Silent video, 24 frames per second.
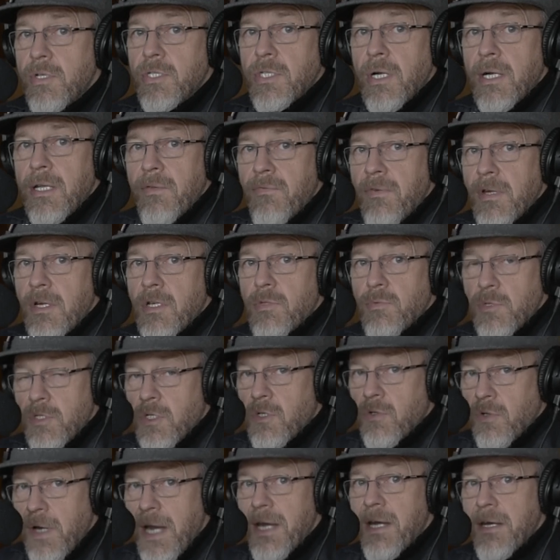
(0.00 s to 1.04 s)
where Johnny Fingers was
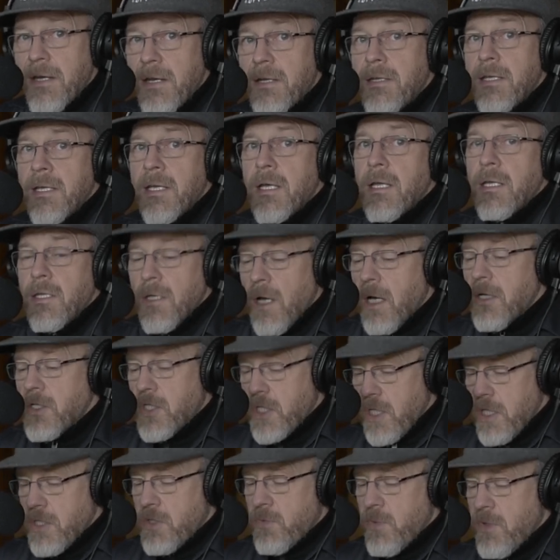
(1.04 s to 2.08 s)
credited not
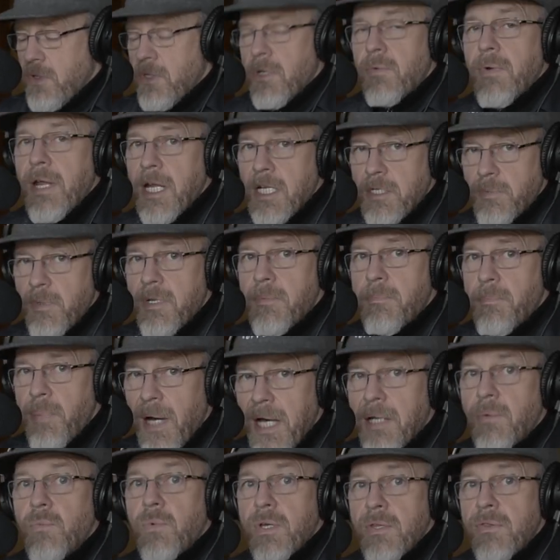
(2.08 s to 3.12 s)
just with the arrangement,
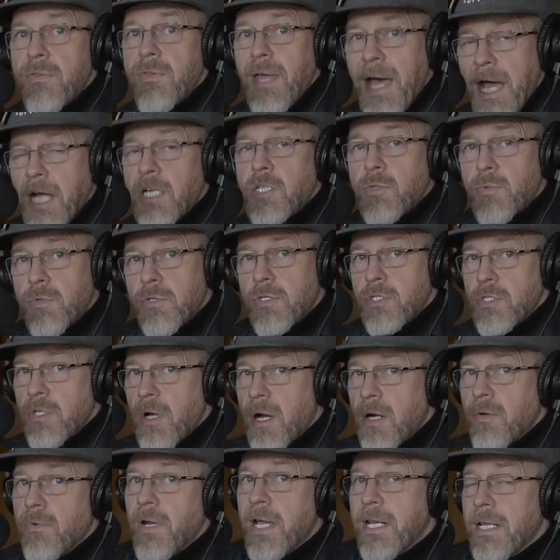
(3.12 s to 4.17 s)
but with actual
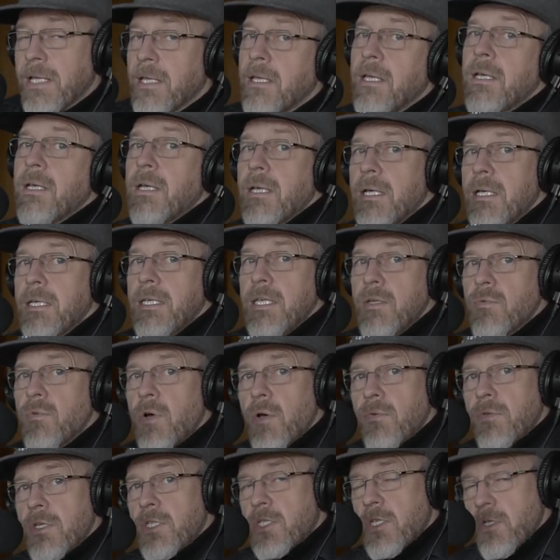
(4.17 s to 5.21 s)
songwriting. He
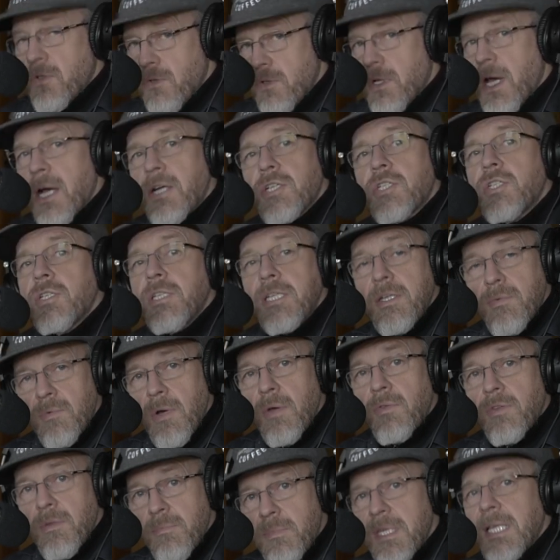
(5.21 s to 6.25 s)
wrote this introduction. He
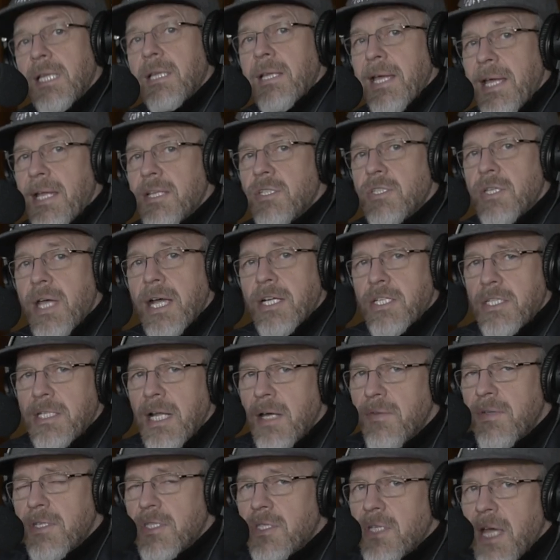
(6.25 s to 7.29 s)
wrote the middle 8 section.
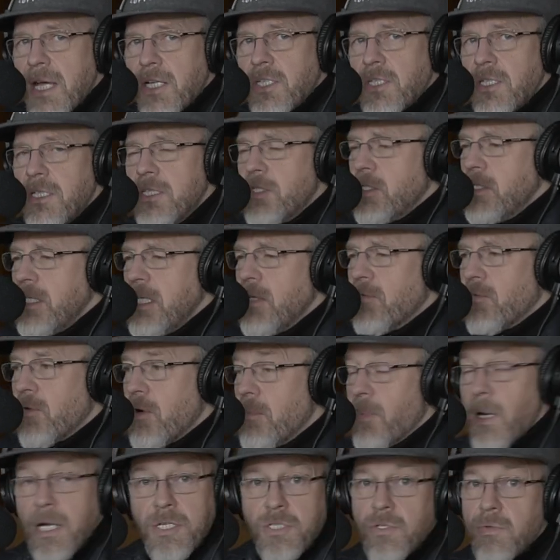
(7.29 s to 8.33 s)
Now, this section is neat for
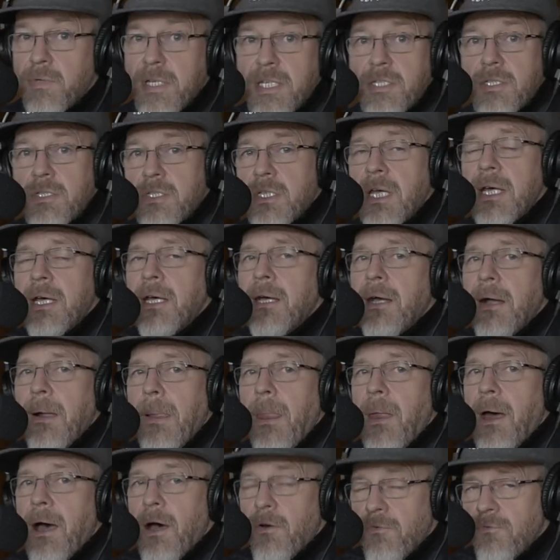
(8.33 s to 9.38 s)
a bunch of reasons.
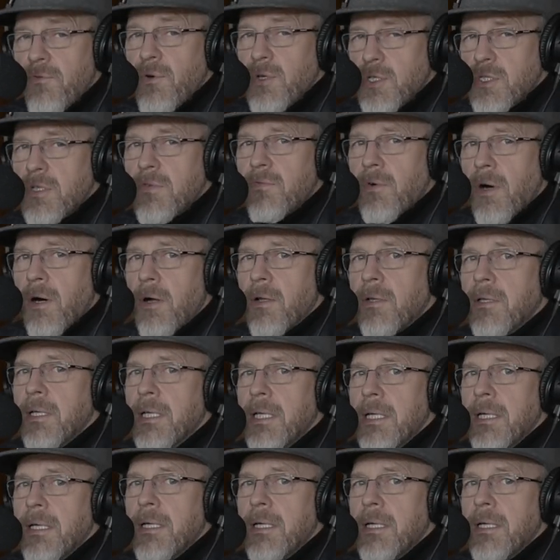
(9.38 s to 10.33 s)
First of all,